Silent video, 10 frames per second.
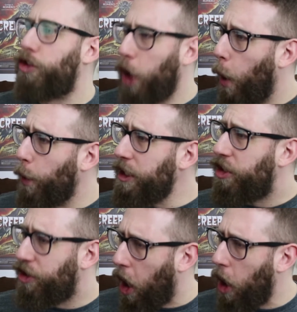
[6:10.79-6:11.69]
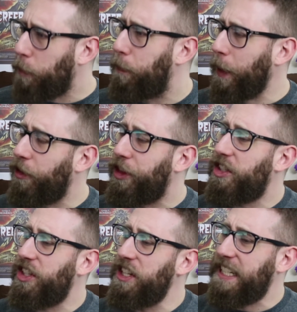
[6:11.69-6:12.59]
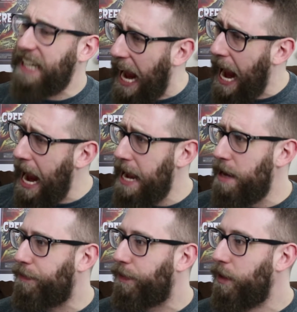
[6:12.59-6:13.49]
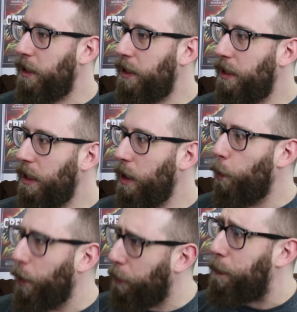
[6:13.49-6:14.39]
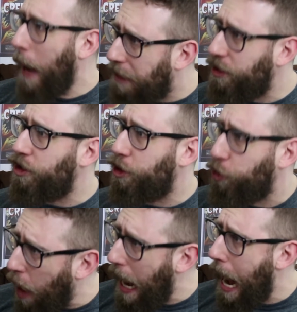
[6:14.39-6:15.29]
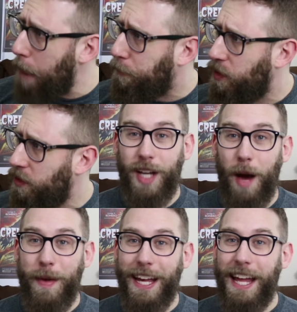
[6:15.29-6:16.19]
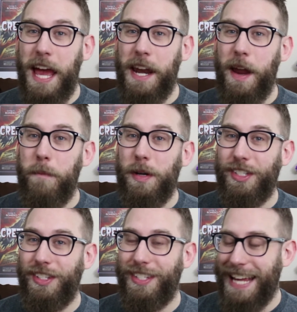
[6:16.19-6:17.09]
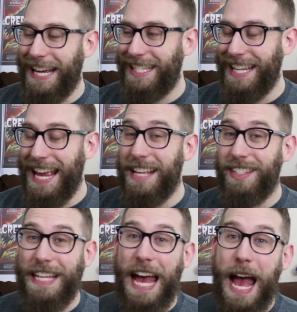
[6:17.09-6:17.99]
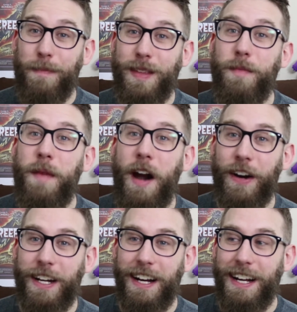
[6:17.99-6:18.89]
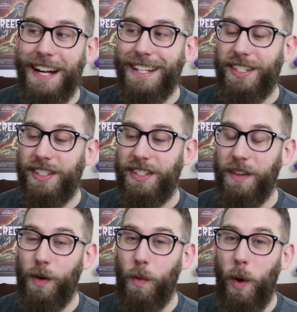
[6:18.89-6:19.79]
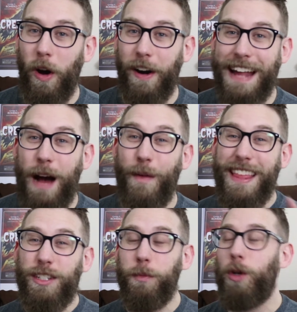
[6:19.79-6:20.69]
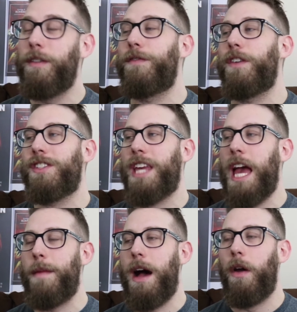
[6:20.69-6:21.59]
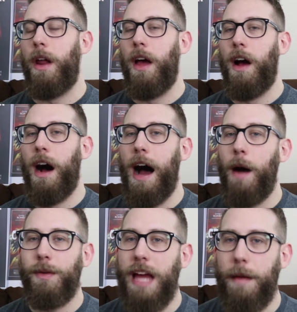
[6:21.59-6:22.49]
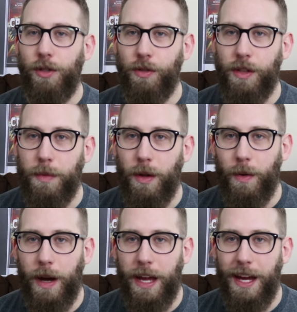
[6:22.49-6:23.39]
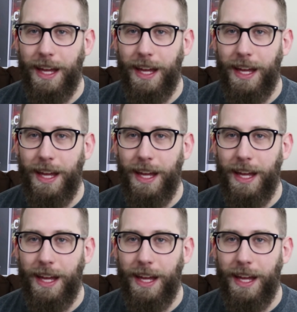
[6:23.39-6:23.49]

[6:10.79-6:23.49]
Tony Stark built this in a cave with a box of scraps! Coming in at number 6 is Captain America Civil War. Now, when this movie first came out, I was absolutely blown away.